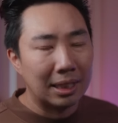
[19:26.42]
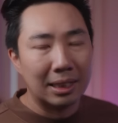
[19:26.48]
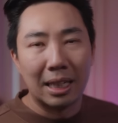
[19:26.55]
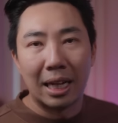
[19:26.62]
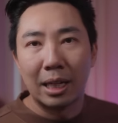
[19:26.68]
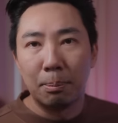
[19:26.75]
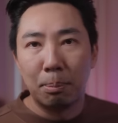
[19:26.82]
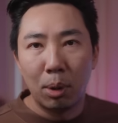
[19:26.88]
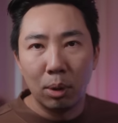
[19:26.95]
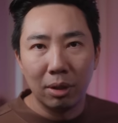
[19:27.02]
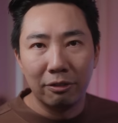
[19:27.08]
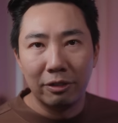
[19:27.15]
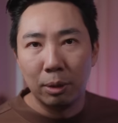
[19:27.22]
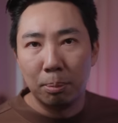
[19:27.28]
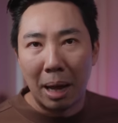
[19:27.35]
because I can pull
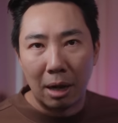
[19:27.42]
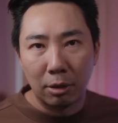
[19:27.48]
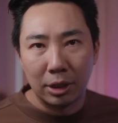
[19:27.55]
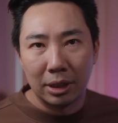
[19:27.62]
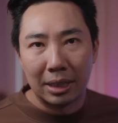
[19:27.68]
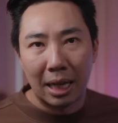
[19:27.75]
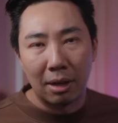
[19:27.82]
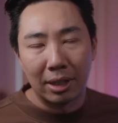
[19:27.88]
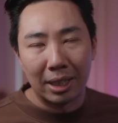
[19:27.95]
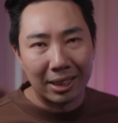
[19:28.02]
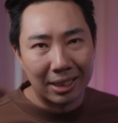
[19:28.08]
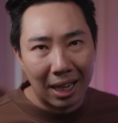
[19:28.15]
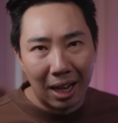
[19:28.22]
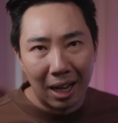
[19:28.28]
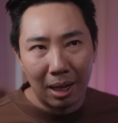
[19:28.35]
a few pouches out at a
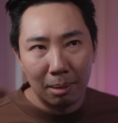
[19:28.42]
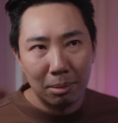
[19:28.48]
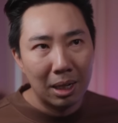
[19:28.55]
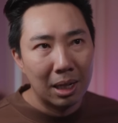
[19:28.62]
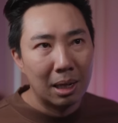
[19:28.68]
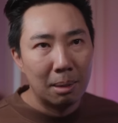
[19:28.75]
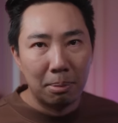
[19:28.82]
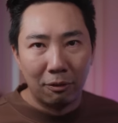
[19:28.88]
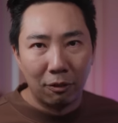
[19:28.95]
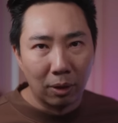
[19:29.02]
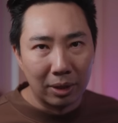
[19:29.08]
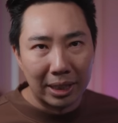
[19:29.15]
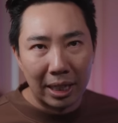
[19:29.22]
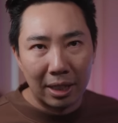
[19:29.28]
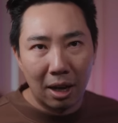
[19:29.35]
time before
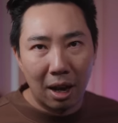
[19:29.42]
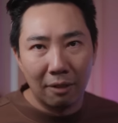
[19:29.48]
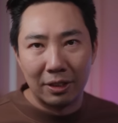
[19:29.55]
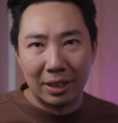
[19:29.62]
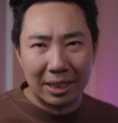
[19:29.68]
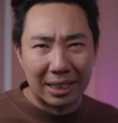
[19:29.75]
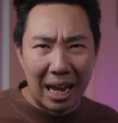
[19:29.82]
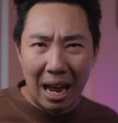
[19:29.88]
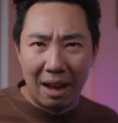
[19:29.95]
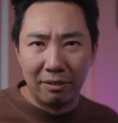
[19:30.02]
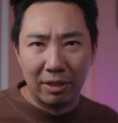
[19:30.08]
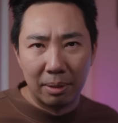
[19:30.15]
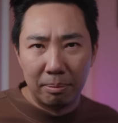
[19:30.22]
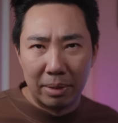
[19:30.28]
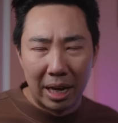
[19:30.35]
takeoff and just
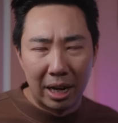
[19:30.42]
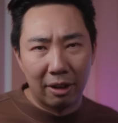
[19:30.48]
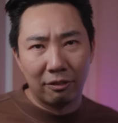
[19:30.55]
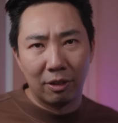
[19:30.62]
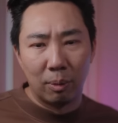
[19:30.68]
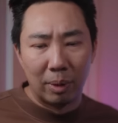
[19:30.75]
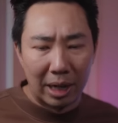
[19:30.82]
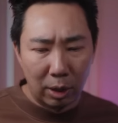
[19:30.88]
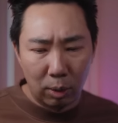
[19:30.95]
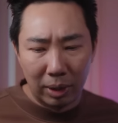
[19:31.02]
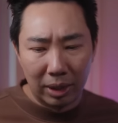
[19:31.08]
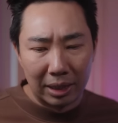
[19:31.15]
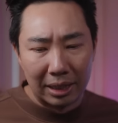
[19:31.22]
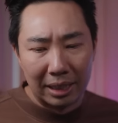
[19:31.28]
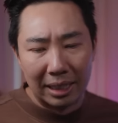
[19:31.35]
have them there for when I
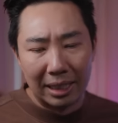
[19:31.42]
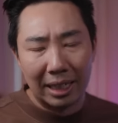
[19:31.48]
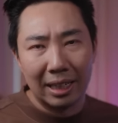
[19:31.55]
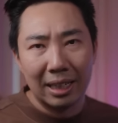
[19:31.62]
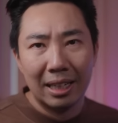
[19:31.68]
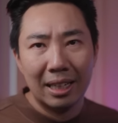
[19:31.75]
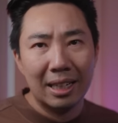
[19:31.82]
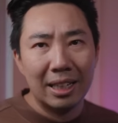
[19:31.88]
quickly need it.